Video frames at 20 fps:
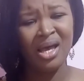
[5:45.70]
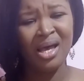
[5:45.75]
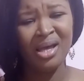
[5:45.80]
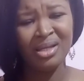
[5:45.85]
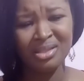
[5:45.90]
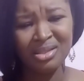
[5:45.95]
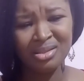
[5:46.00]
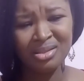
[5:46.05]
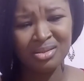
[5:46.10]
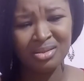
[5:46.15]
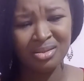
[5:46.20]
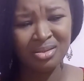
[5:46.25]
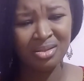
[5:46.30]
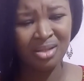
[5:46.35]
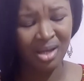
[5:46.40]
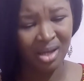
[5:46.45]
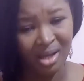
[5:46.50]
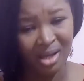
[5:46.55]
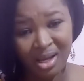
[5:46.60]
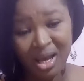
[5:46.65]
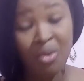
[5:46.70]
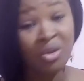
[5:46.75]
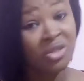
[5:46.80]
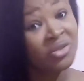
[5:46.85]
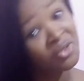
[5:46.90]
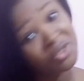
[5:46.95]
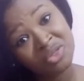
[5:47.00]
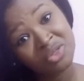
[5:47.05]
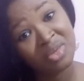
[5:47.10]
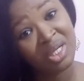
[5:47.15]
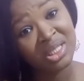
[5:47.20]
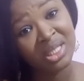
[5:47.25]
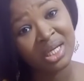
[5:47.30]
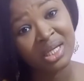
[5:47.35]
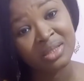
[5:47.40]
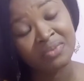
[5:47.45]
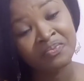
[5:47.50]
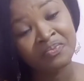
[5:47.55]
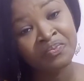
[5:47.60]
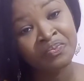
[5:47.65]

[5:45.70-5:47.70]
and I was frustrated